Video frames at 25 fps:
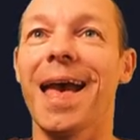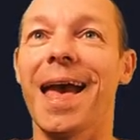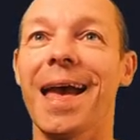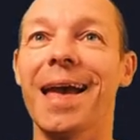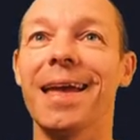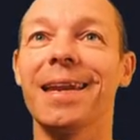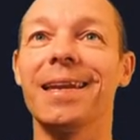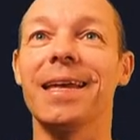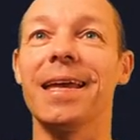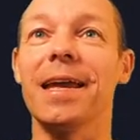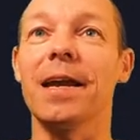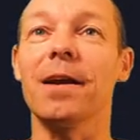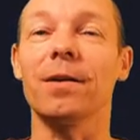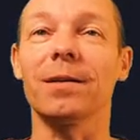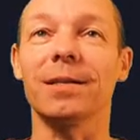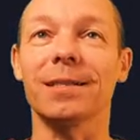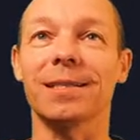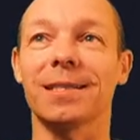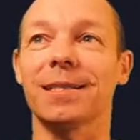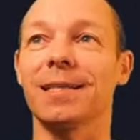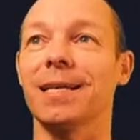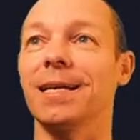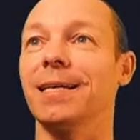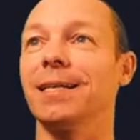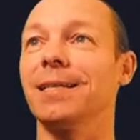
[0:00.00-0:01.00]
And here it
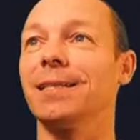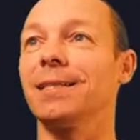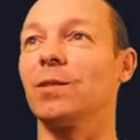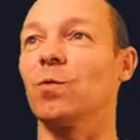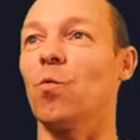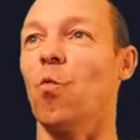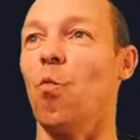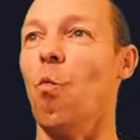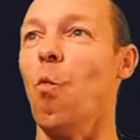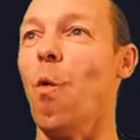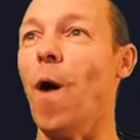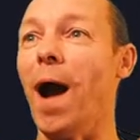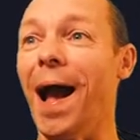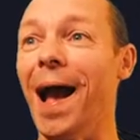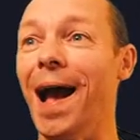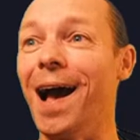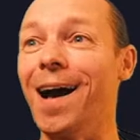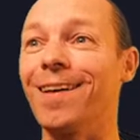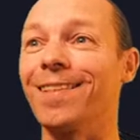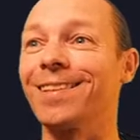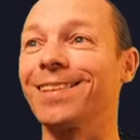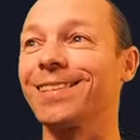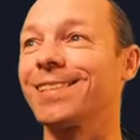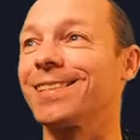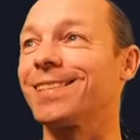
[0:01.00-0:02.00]
says,
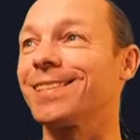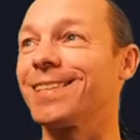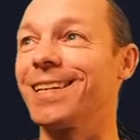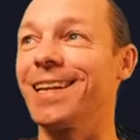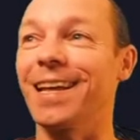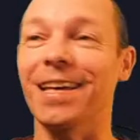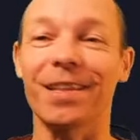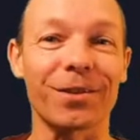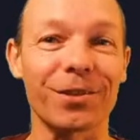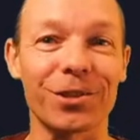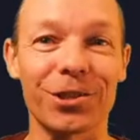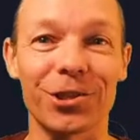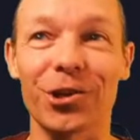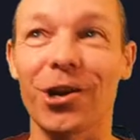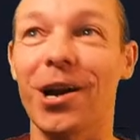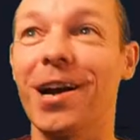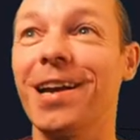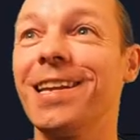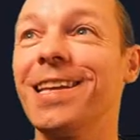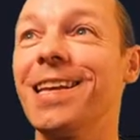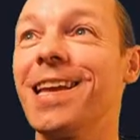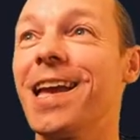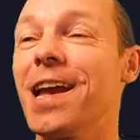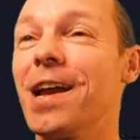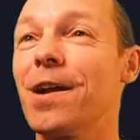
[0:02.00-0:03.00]
wow, this is another
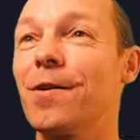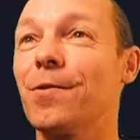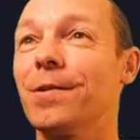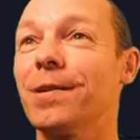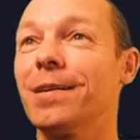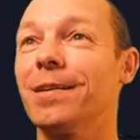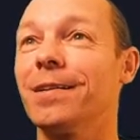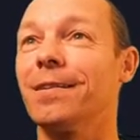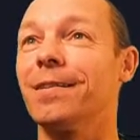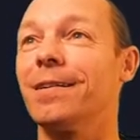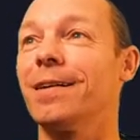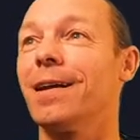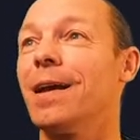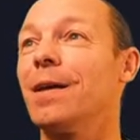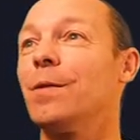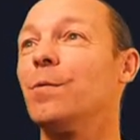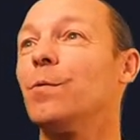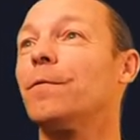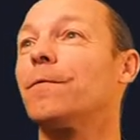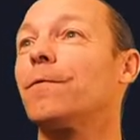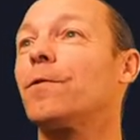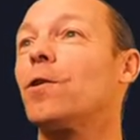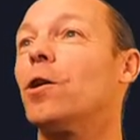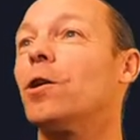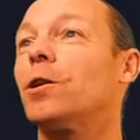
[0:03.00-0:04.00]
shiny area, and
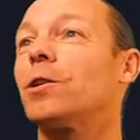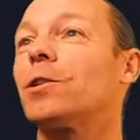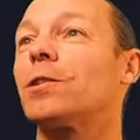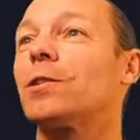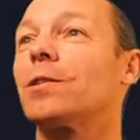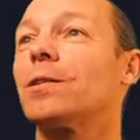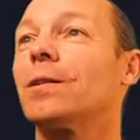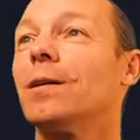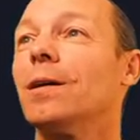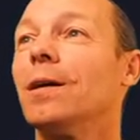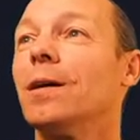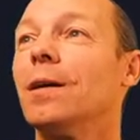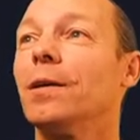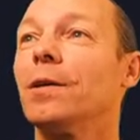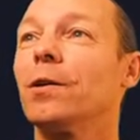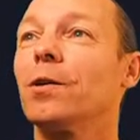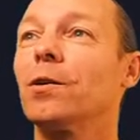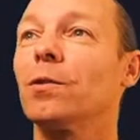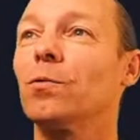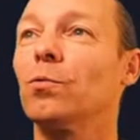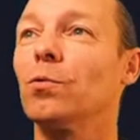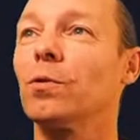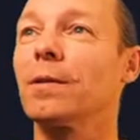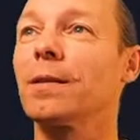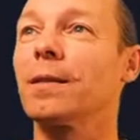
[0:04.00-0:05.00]
you've got you
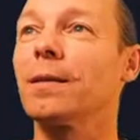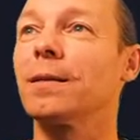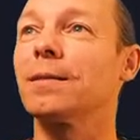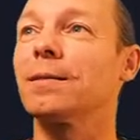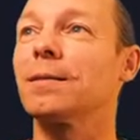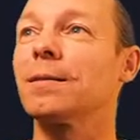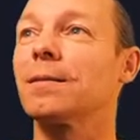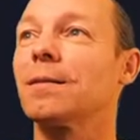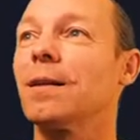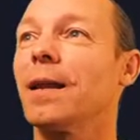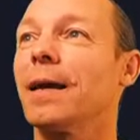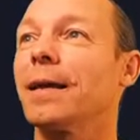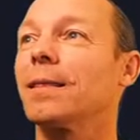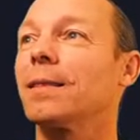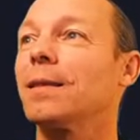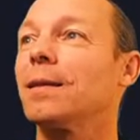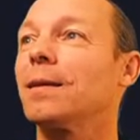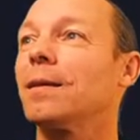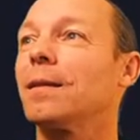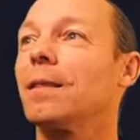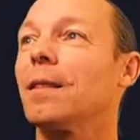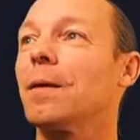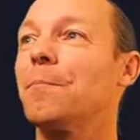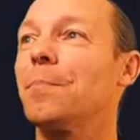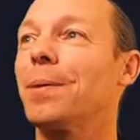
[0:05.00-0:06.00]
got all of the like
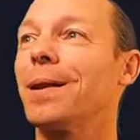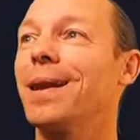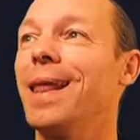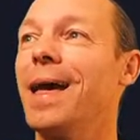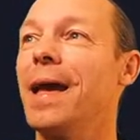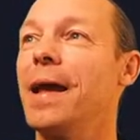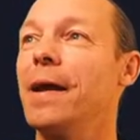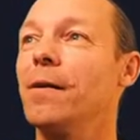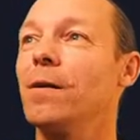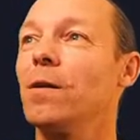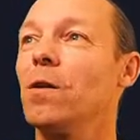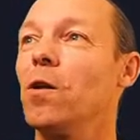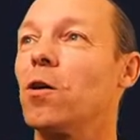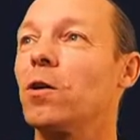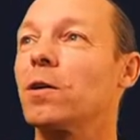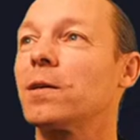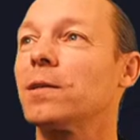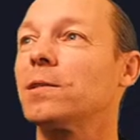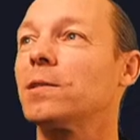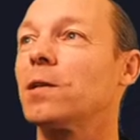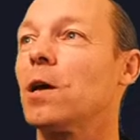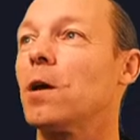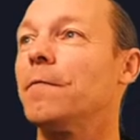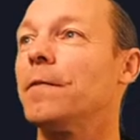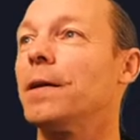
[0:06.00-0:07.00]
the the player
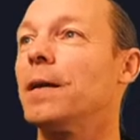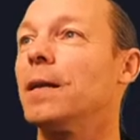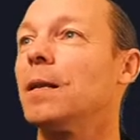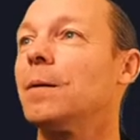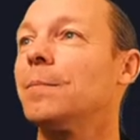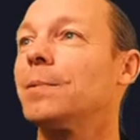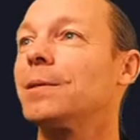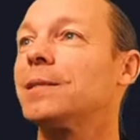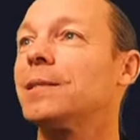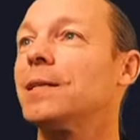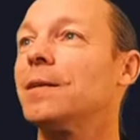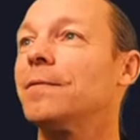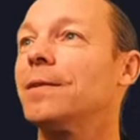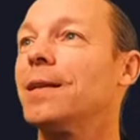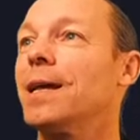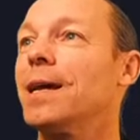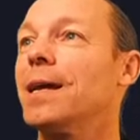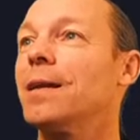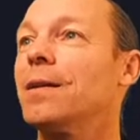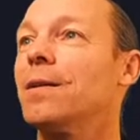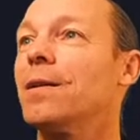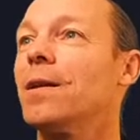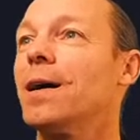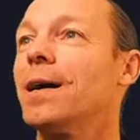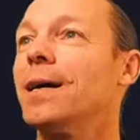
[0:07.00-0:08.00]
lockers over here. Number 7,
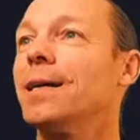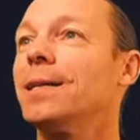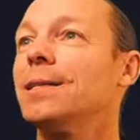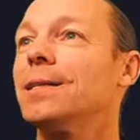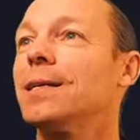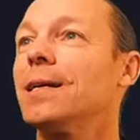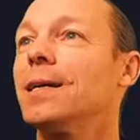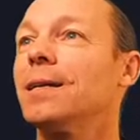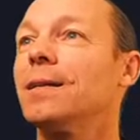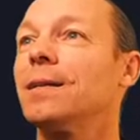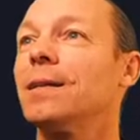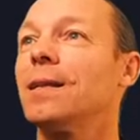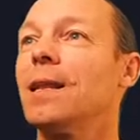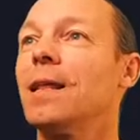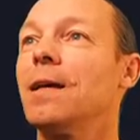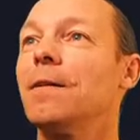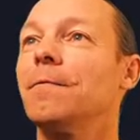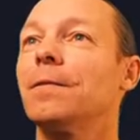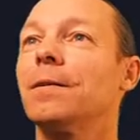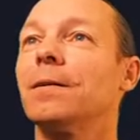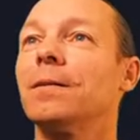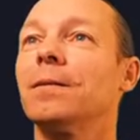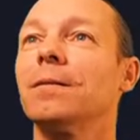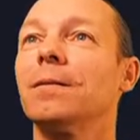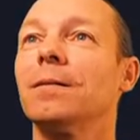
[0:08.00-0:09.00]
8, 9, 10,
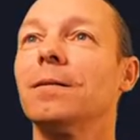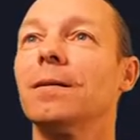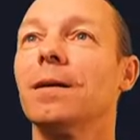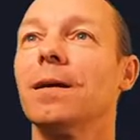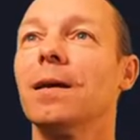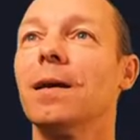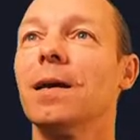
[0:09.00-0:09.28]
11.